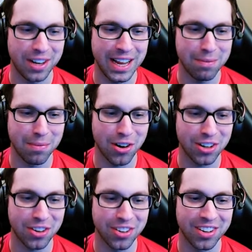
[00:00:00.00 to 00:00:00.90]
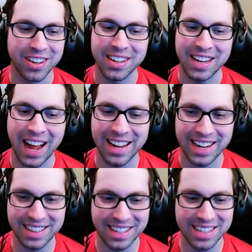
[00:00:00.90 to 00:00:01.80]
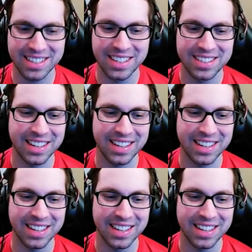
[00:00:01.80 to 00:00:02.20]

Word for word: aim marker I like the distance